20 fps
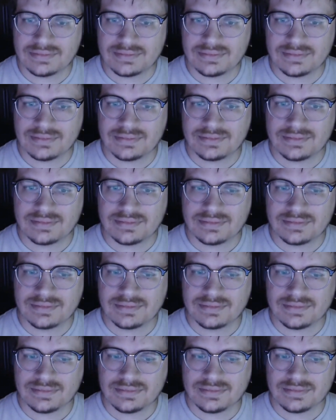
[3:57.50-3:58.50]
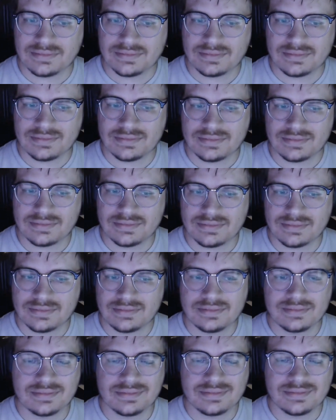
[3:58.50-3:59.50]

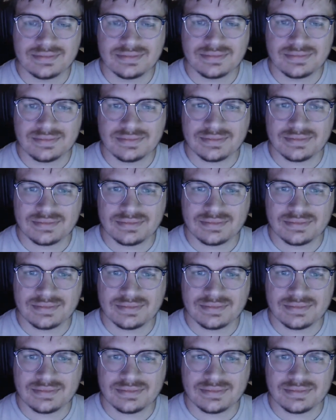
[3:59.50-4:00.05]
No words are spoken by the person on screen.